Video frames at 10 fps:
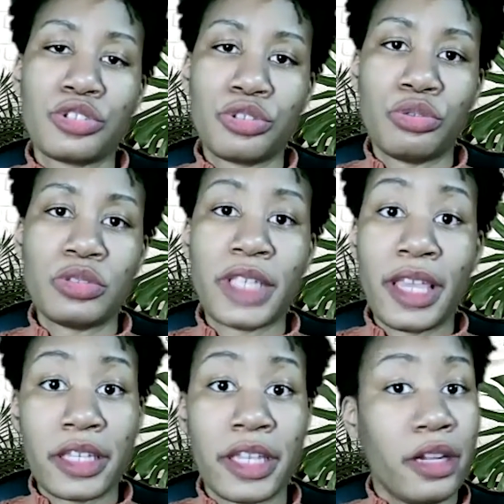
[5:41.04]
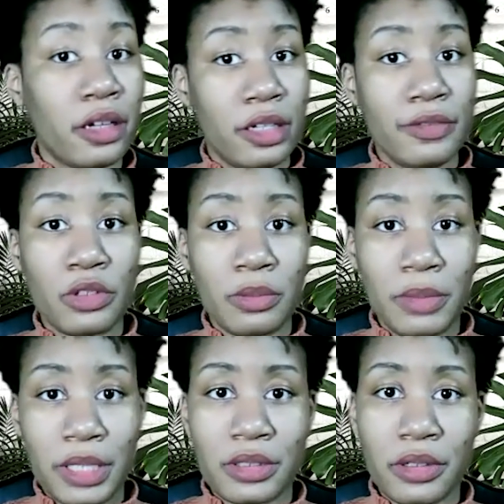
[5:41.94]
to take care of your
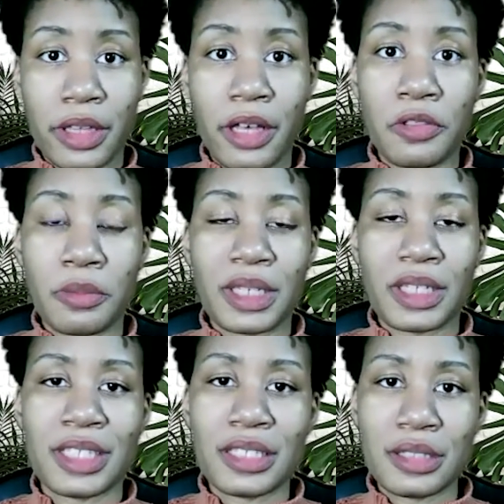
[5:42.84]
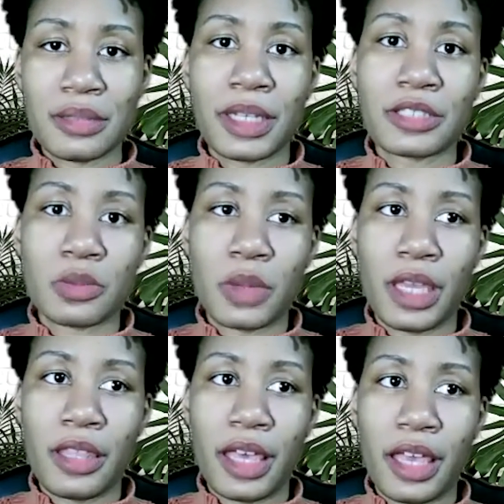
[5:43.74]
mental health, because that's the best
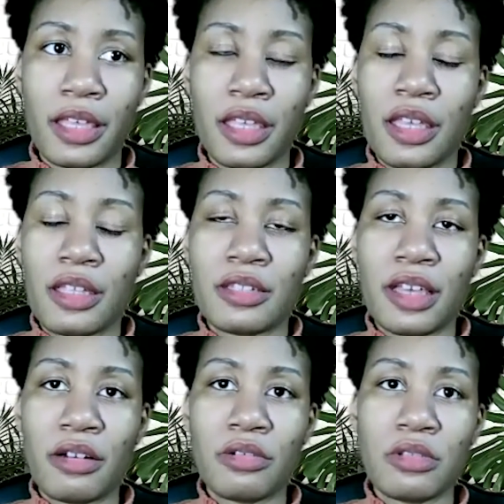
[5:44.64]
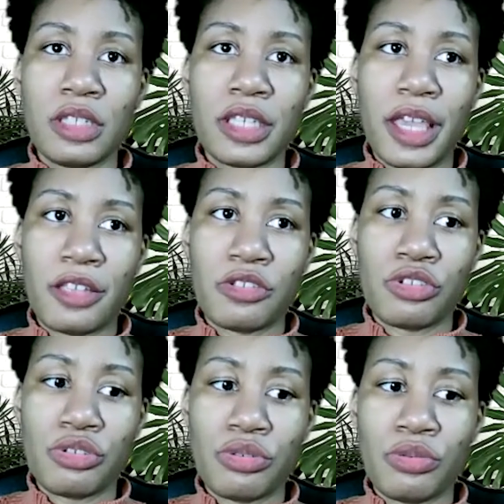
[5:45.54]
way that not only can
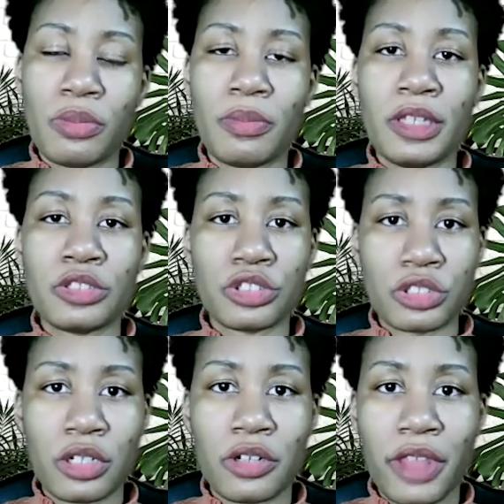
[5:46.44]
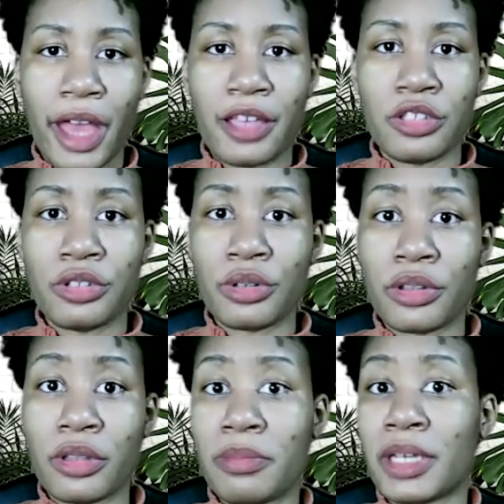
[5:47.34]
you ensure that
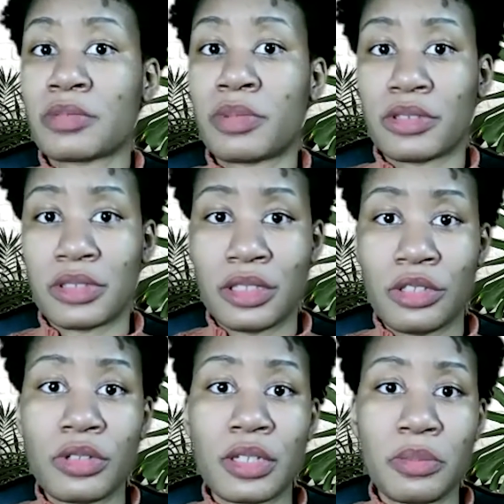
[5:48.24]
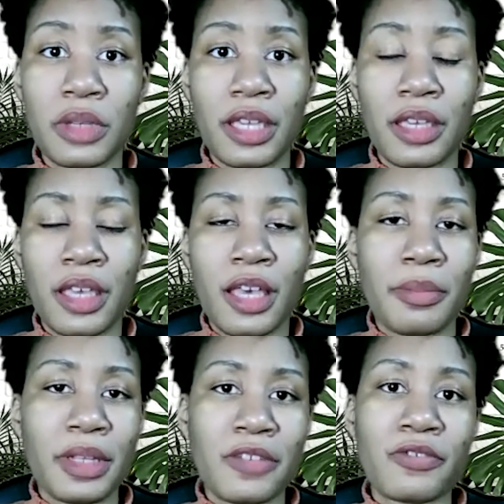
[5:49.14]
you're the best person that you can be,
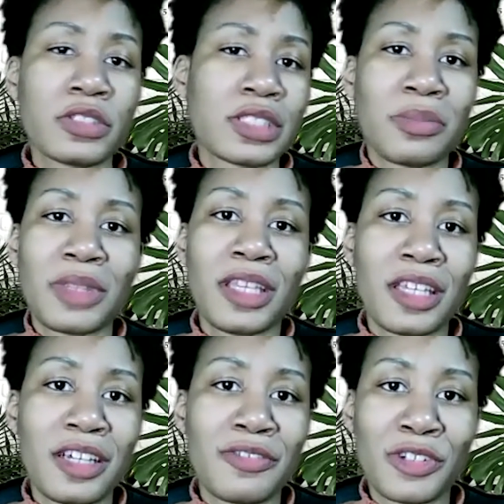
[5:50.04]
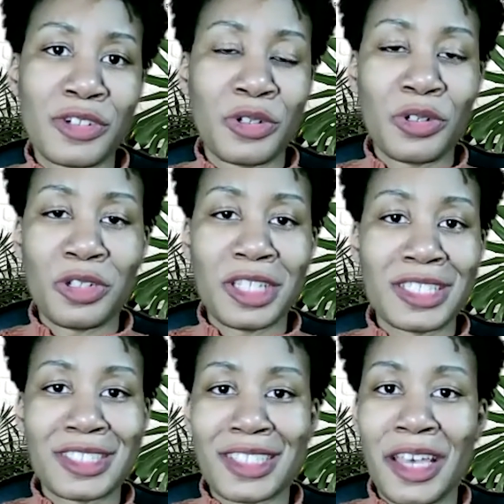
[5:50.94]
but if something of your goal
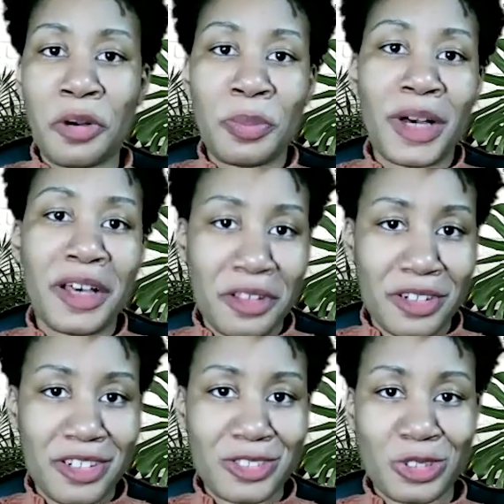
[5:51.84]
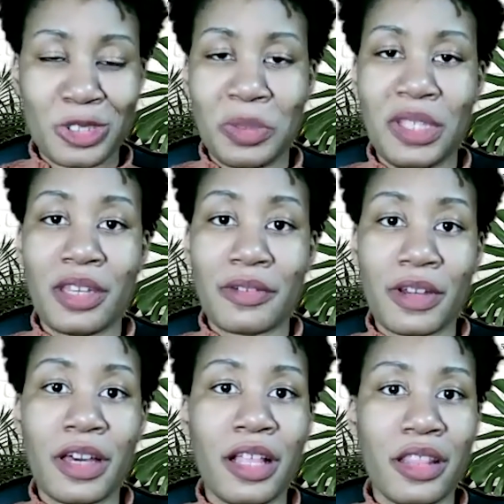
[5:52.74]
is to help others or to be there
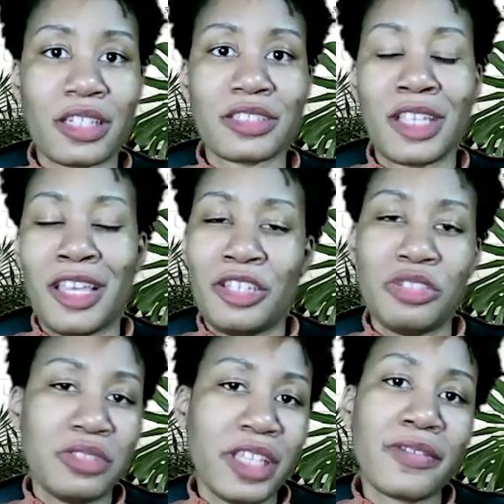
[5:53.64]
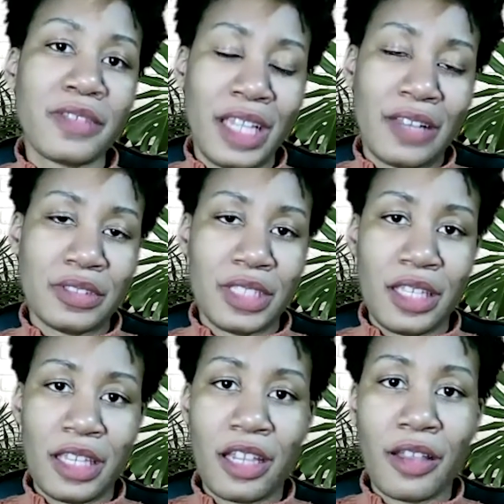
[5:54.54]
for others, you definitely have to
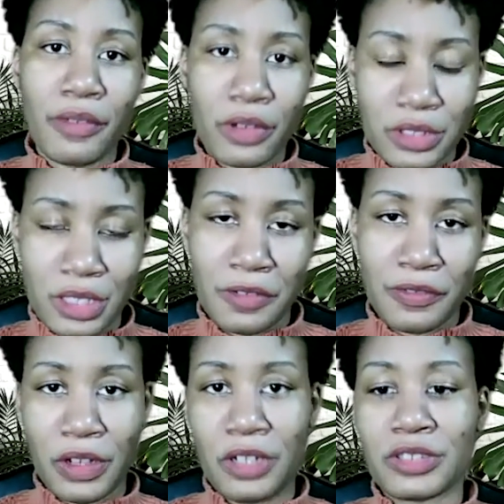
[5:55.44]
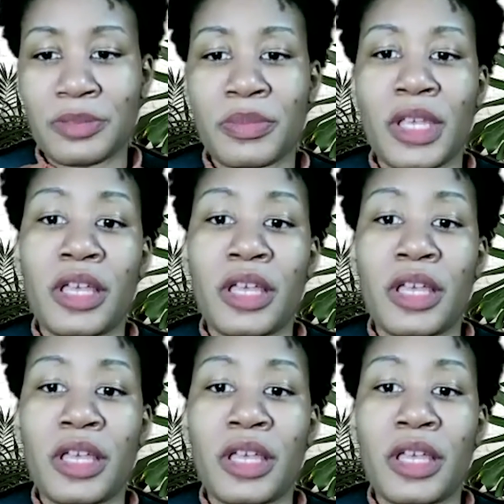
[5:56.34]
take care of yourself first.